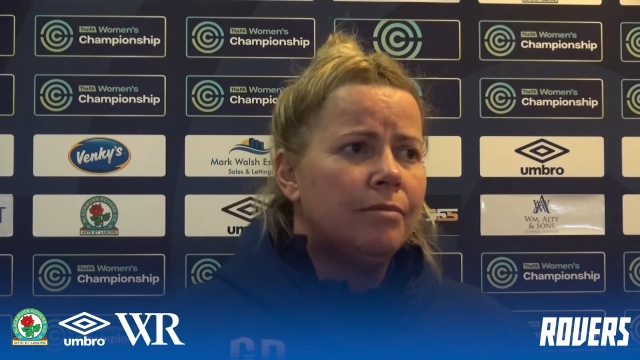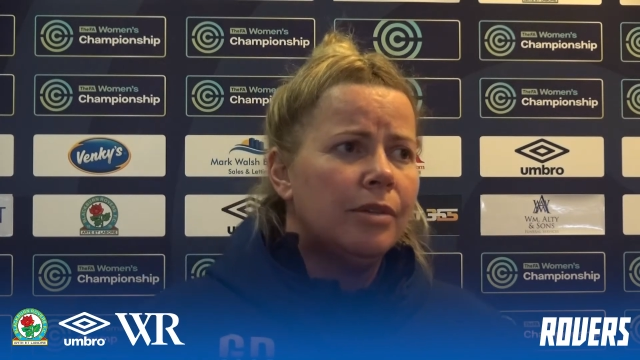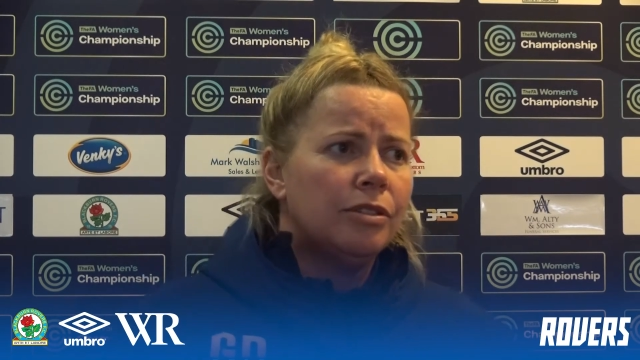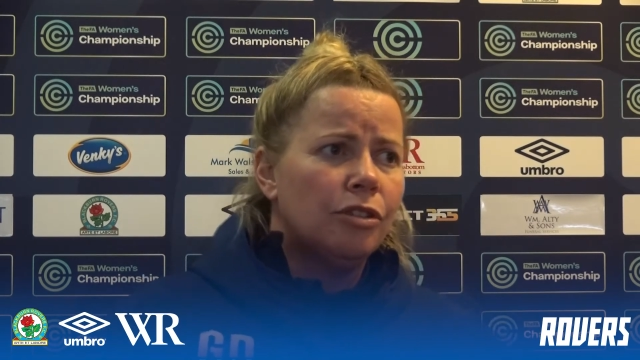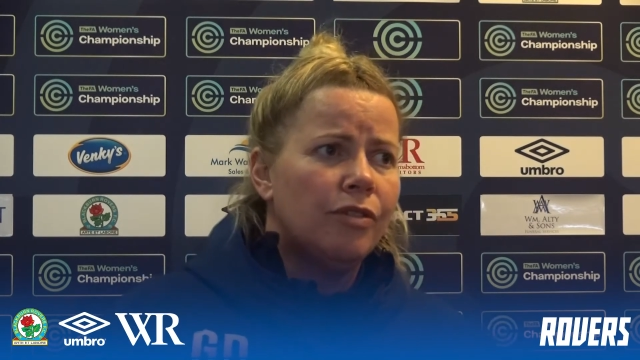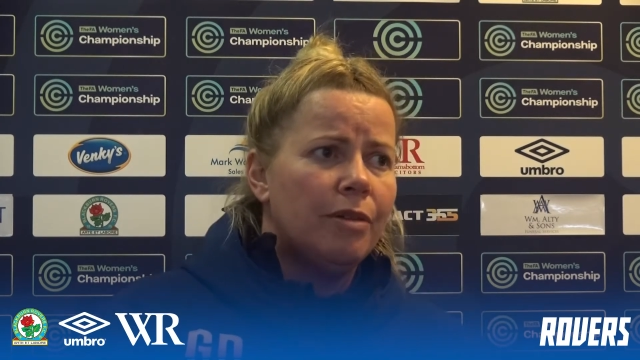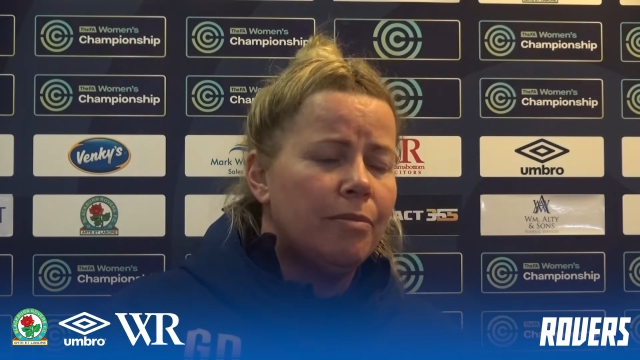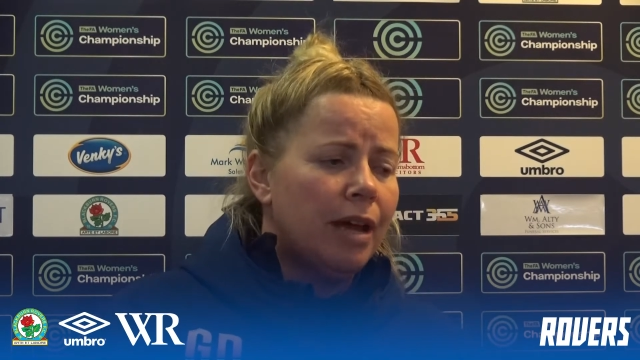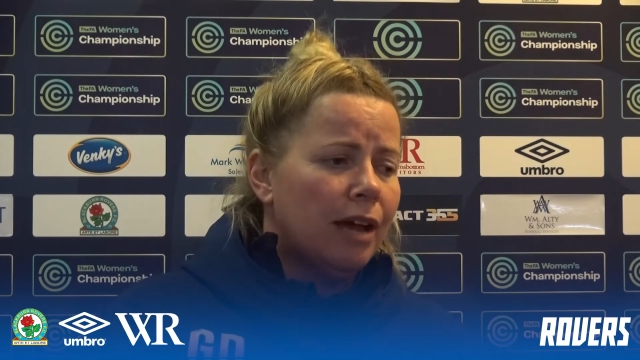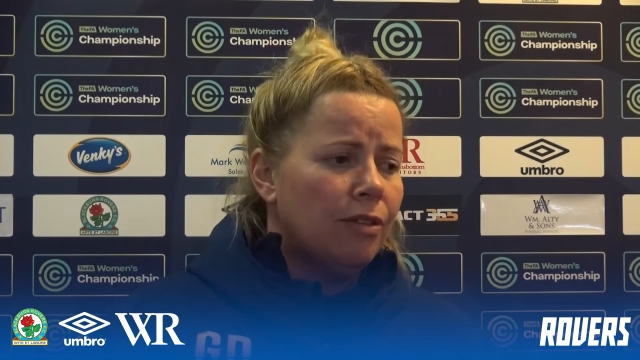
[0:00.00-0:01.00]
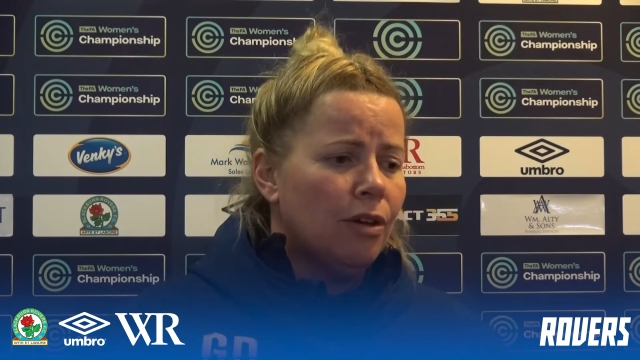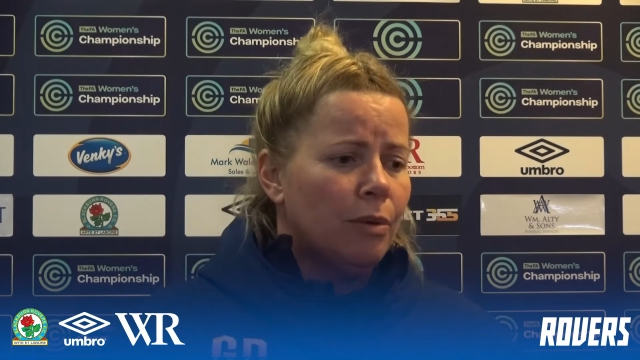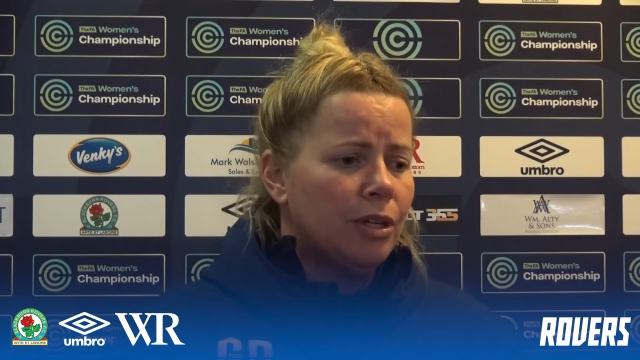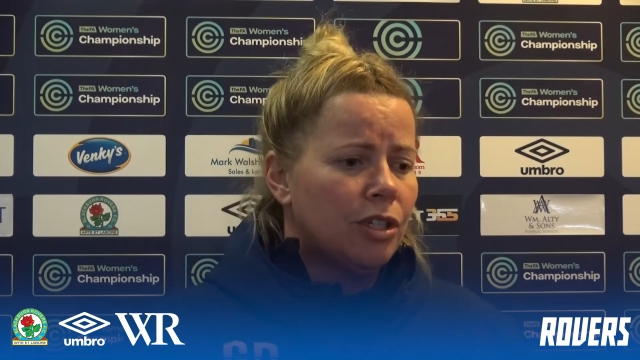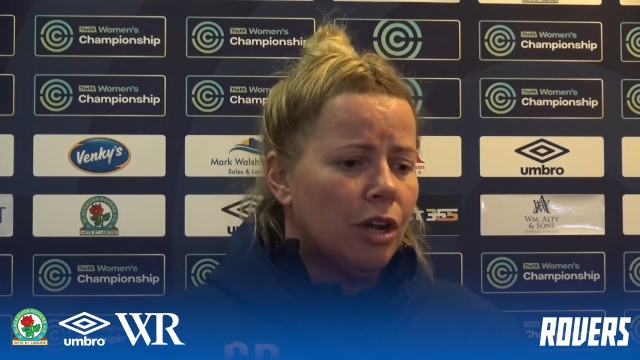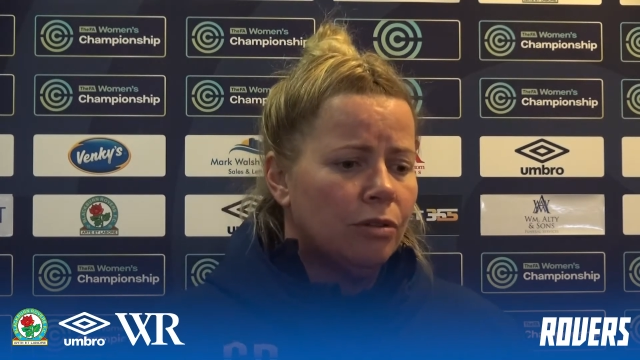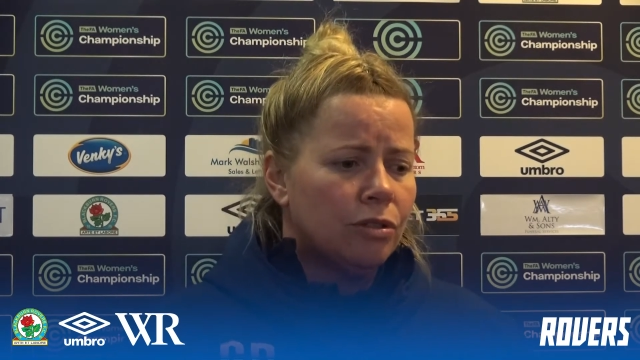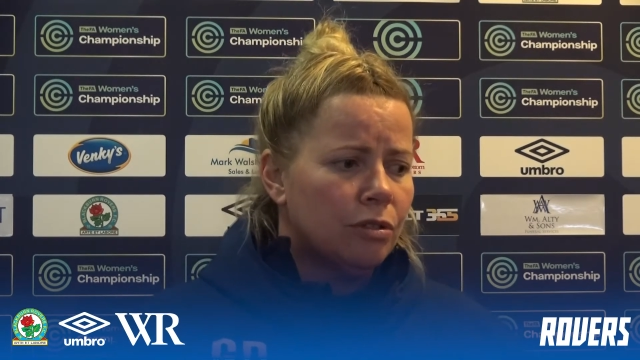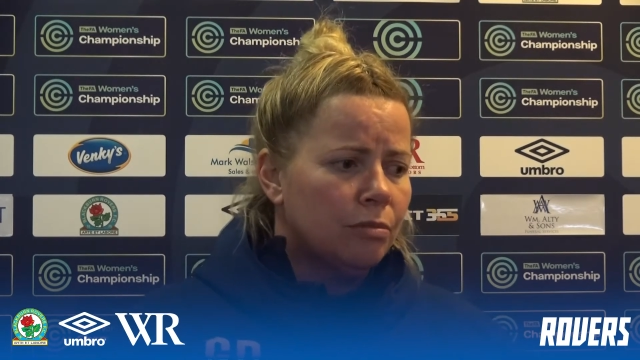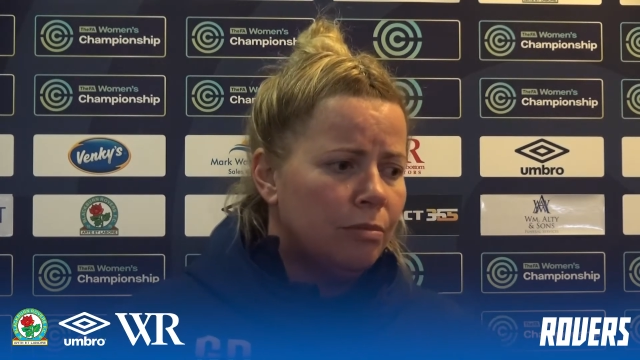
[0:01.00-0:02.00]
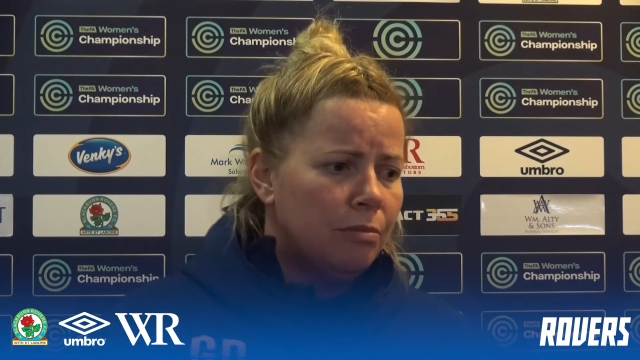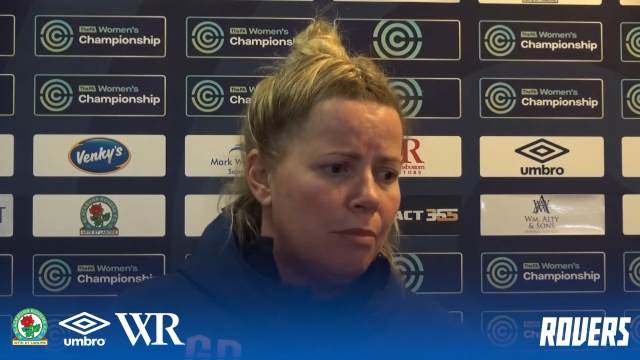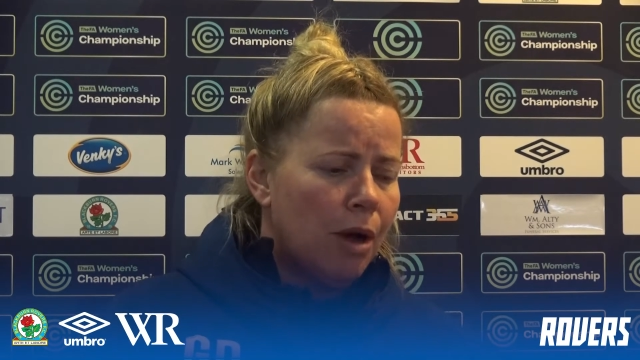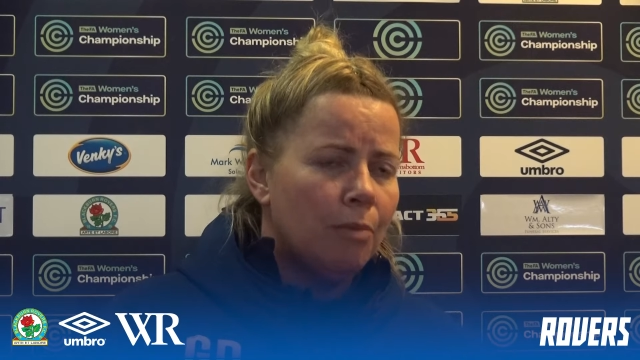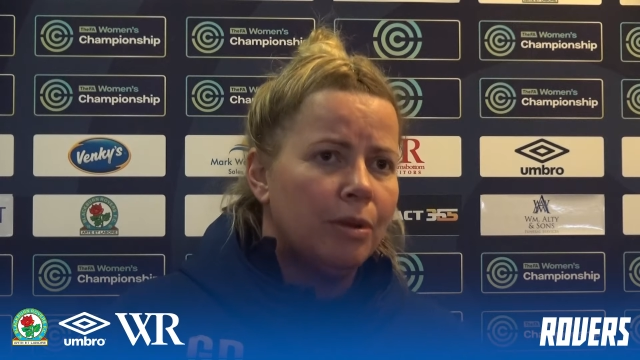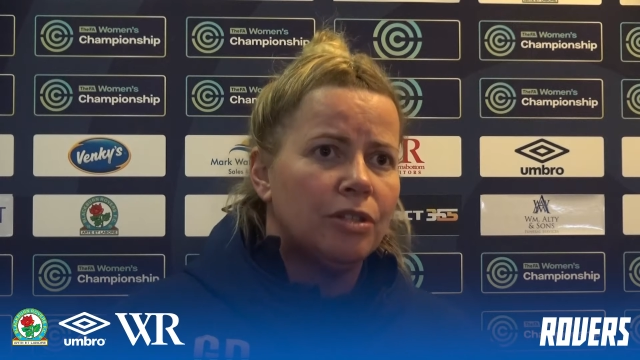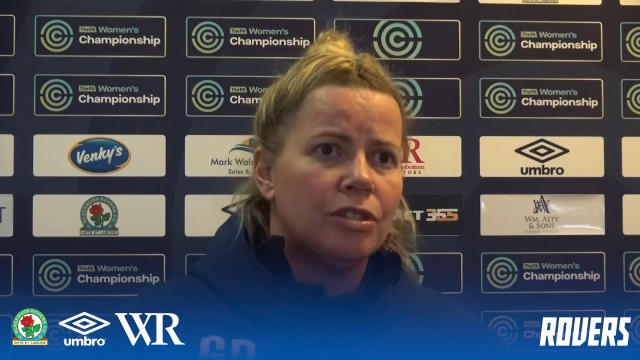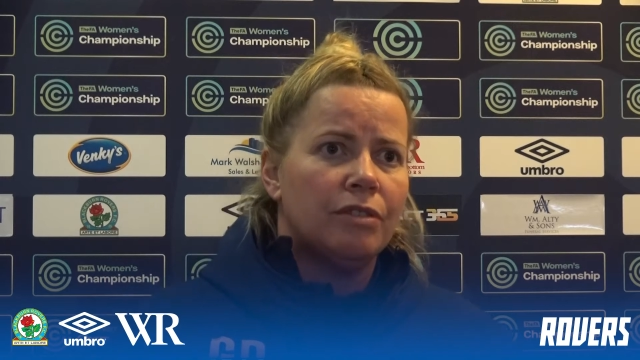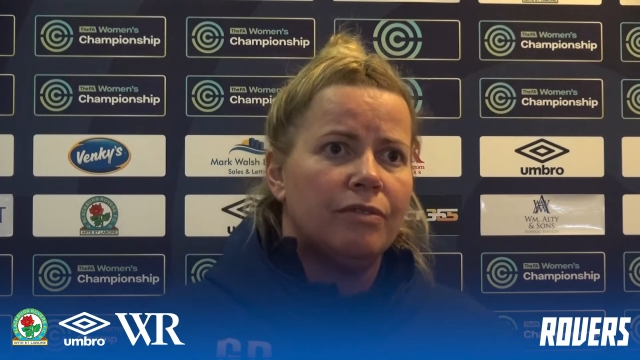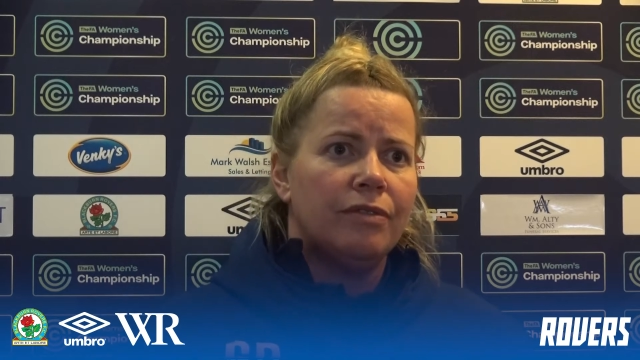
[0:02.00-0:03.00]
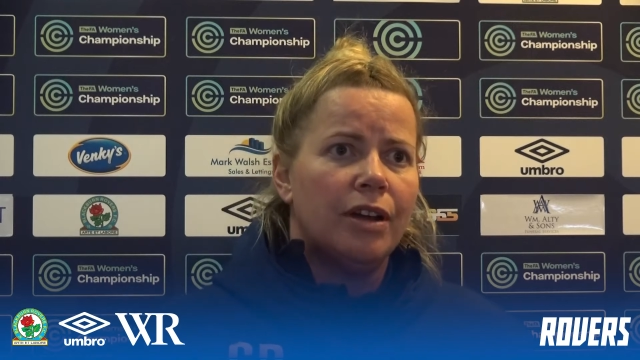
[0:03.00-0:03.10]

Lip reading: Durham. I thought we showed some moments of